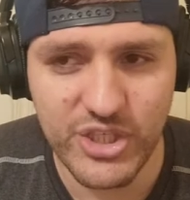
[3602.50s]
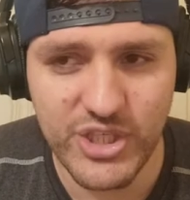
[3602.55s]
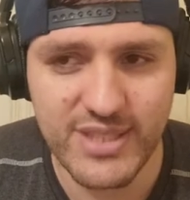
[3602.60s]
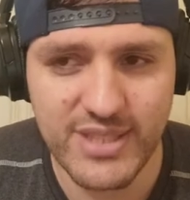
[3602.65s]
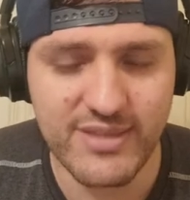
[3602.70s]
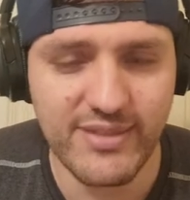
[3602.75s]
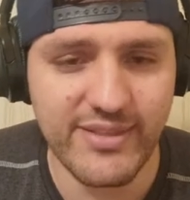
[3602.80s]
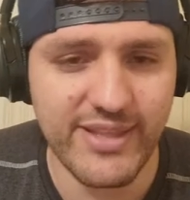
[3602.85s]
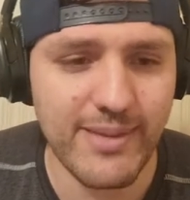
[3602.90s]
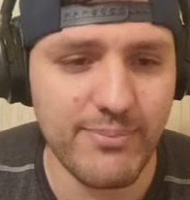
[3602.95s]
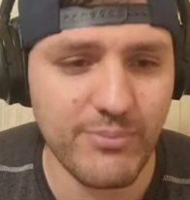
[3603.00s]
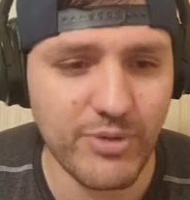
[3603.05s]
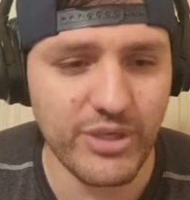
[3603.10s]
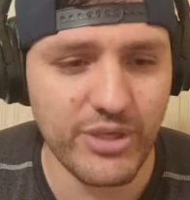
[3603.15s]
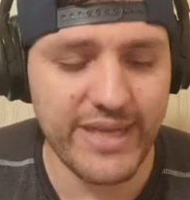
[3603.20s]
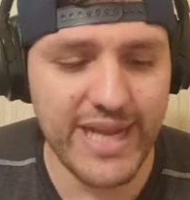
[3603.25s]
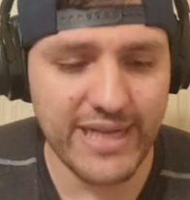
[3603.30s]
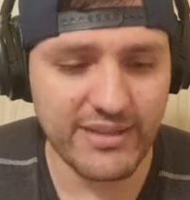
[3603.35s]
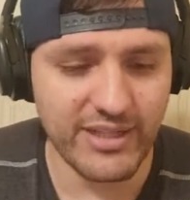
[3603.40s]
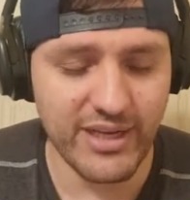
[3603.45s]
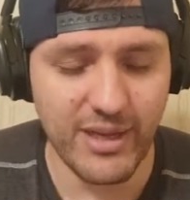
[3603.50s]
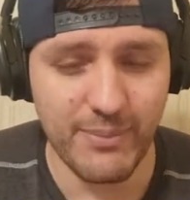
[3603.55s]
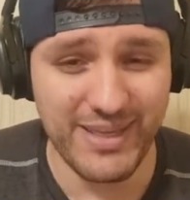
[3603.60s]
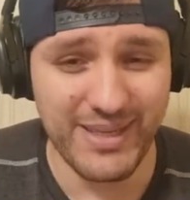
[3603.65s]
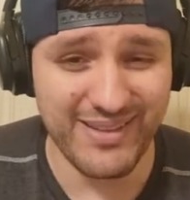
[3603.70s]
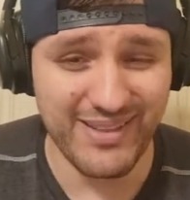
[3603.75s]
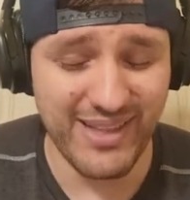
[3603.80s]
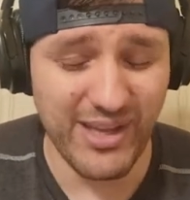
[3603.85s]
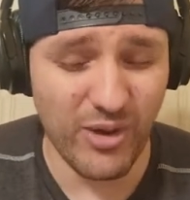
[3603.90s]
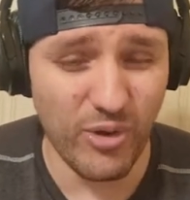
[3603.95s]
just them connecting. I
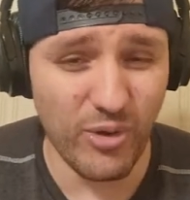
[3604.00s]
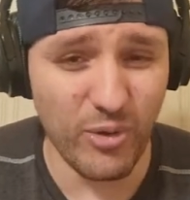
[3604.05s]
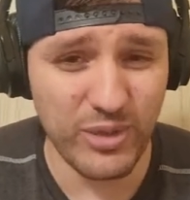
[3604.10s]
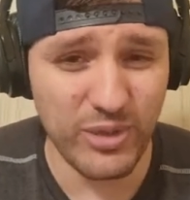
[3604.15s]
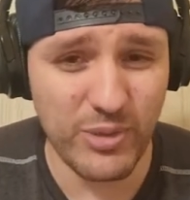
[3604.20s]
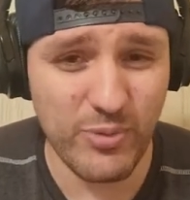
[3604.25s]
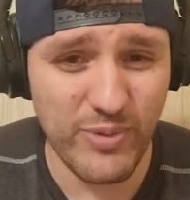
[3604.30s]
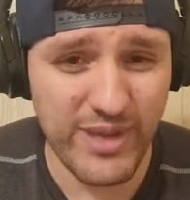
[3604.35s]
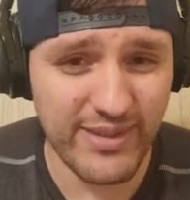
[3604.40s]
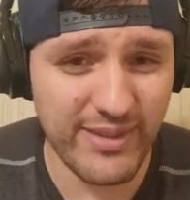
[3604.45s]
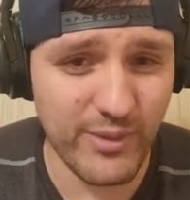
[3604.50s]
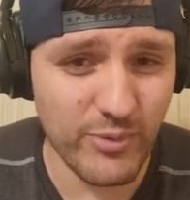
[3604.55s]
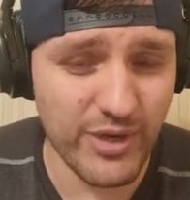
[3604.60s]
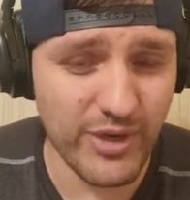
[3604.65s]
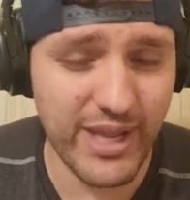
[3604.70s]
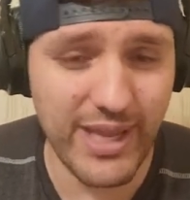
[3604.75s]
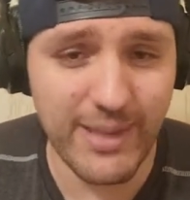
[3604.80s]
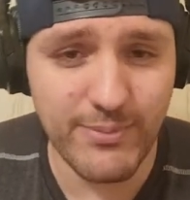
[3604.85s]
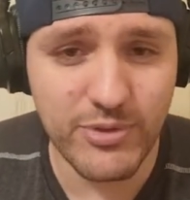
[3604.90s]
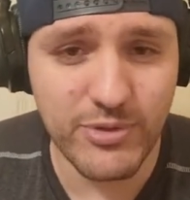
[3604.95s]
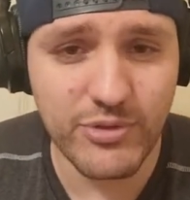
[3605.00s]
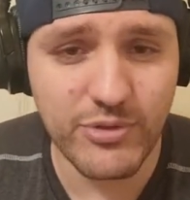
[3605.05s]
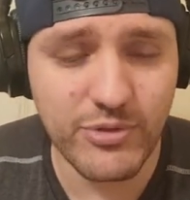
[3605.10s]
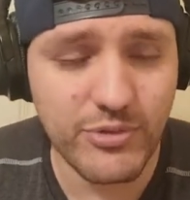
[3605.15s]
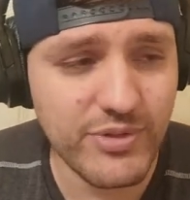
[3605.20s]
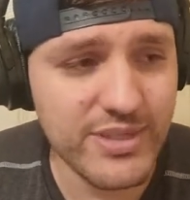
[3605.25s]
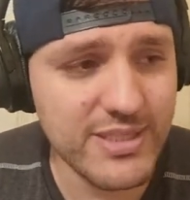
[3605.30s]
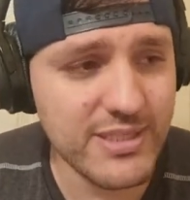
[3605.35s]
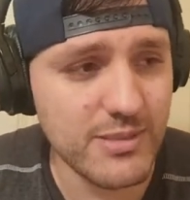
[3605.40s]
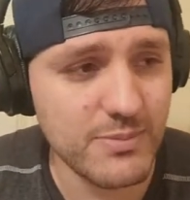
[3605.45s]
mean, the only way they were able to
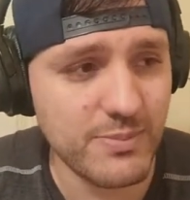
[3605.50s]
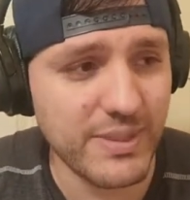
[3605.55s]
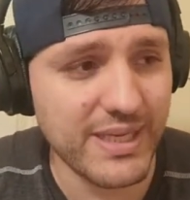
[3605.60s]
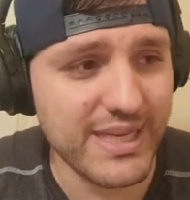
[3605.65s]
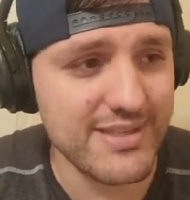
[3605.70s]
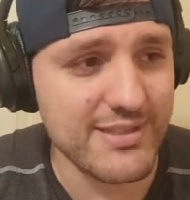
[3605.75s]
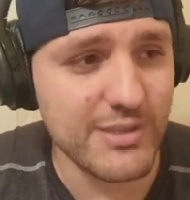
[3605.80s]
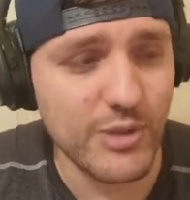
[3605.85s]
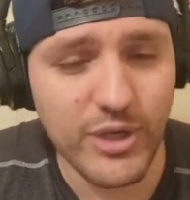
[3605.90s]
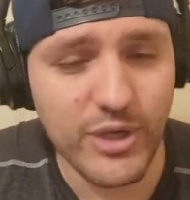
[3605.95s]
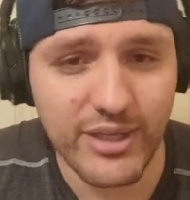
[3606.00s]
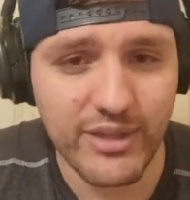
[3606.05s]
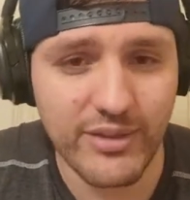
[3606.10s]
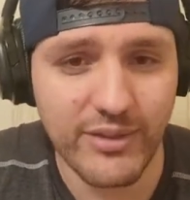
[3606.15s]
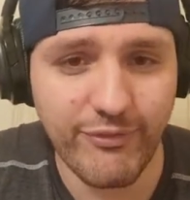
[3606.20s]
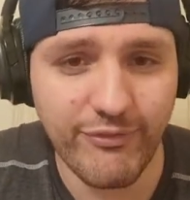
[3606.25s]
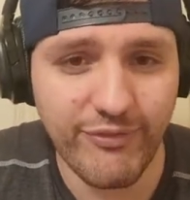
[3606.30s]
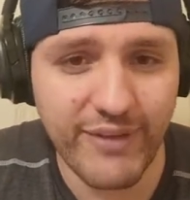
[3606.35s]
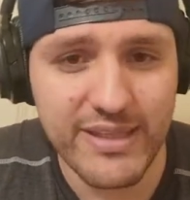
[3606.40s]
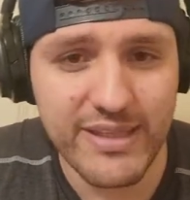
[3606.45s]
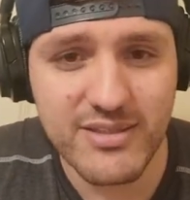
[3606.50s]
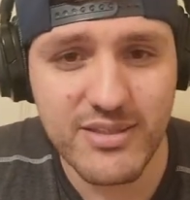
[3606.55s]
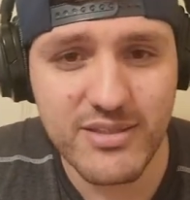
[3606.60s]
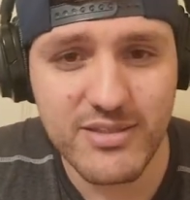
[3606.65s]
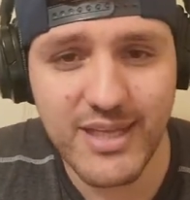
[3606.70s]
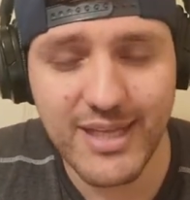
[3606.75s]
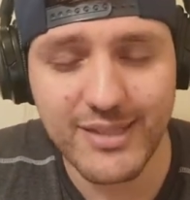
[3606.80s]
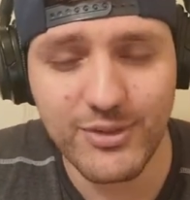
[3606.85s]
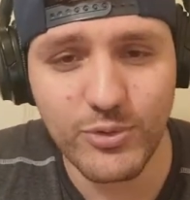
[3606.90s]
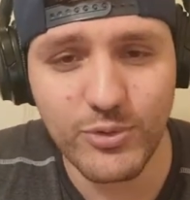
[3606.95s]
do this is because, look, the feds is
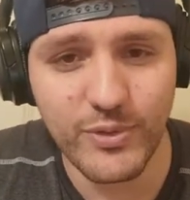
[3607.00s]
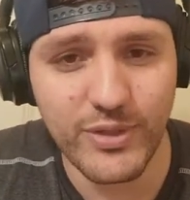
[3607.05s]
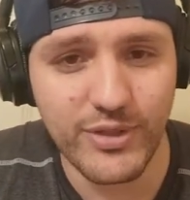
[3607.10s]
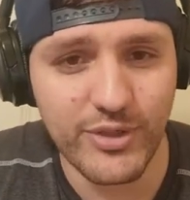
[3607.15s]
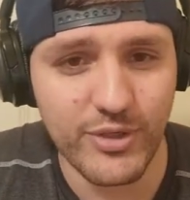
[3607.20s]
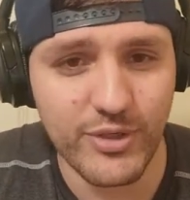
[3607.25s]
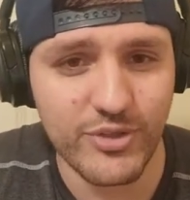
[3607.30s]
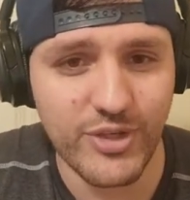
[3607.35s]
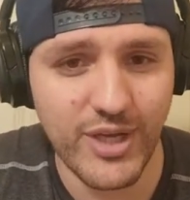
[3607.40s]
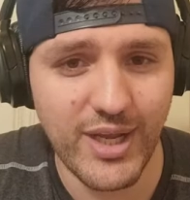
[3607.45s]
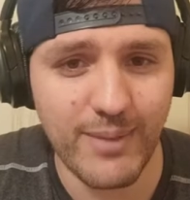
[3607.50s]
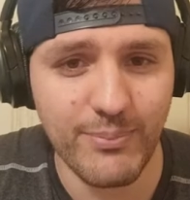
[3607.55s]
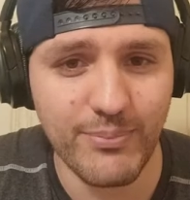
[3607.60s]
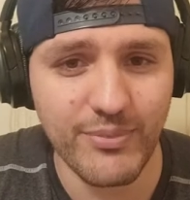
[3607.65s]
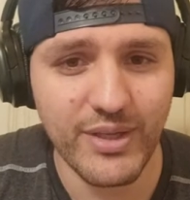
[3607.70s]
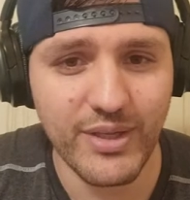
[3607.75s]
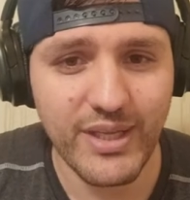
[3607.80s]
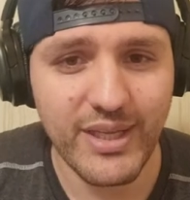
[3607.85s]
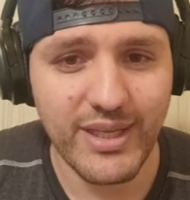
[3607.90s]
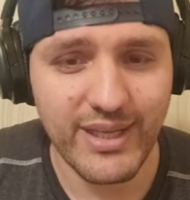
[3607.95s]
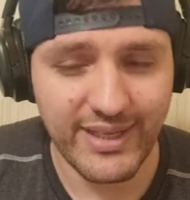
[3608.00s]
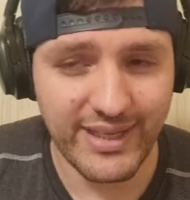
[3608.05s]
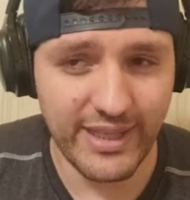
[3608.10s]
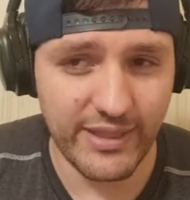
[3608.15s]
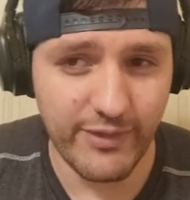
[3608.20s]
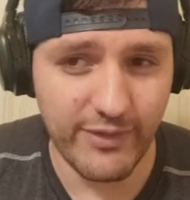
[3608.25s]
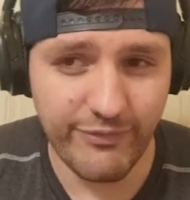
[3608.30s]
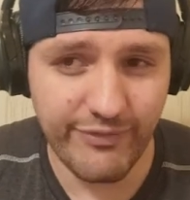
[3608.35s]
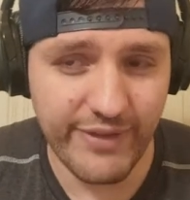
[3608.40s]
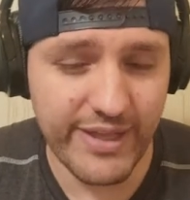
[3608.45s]
not doing their job.
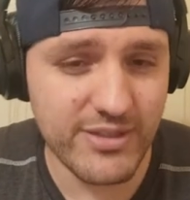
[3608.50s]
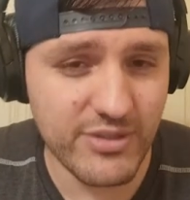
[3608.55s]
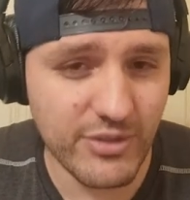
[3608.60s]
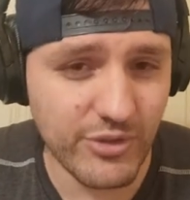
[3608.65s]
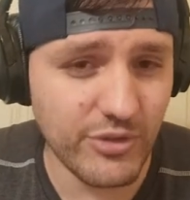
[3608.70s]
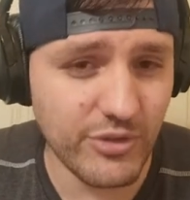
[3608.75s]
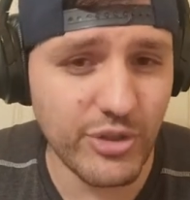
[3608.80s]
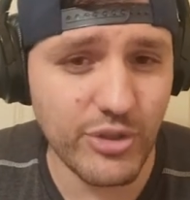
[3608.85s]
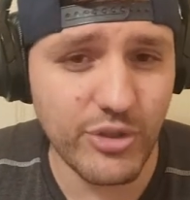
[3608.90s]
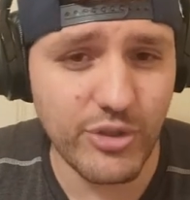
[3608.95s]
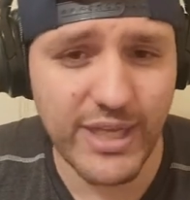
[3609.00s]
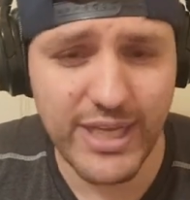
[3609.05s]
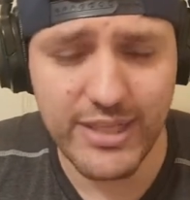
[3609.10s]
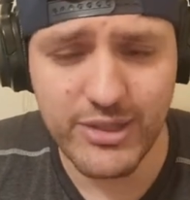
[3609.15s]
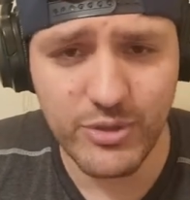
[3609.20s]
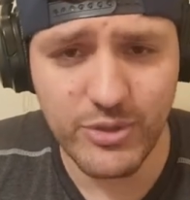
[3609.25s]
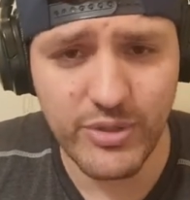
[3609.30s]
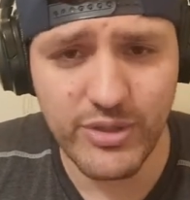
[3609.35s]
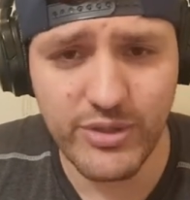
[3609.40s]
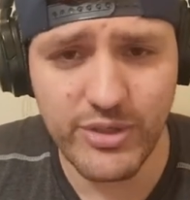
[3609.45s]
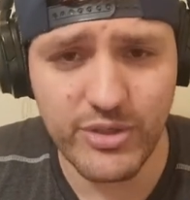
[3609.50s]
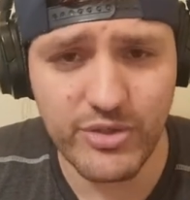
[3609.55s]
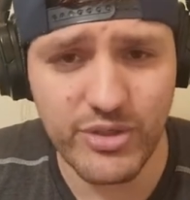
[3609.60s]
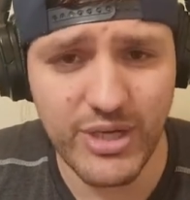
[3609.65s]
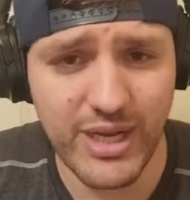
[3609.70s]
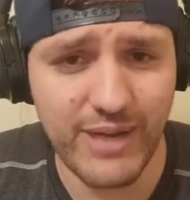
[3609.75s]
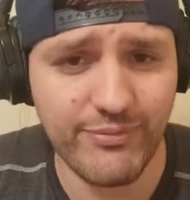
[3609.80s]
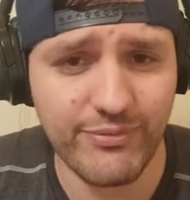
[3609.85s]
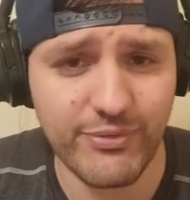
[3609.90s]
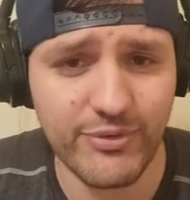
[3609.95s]
Can the feds continue not doing their
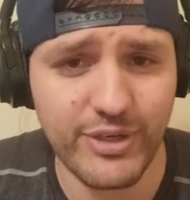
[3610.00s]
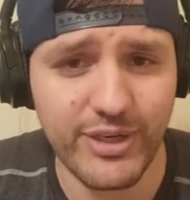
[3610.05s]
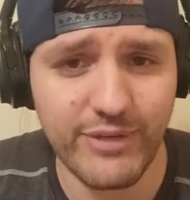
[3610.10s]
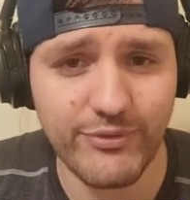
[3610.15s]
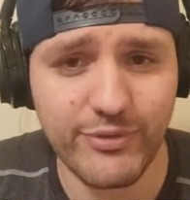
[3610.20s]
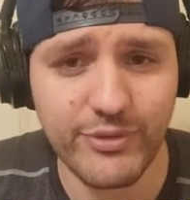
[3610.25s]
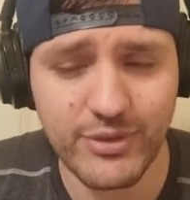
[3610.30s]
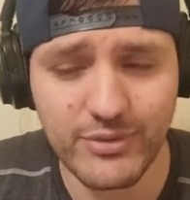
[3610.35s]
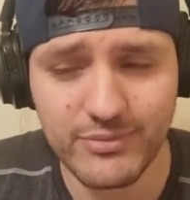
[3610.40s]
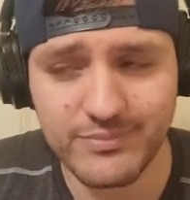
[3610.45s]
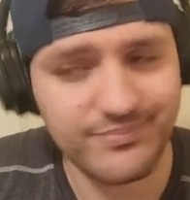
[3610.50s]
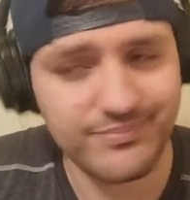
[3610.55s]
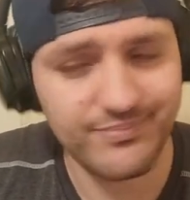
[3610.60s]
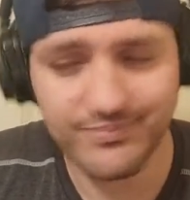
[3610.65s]
job forever?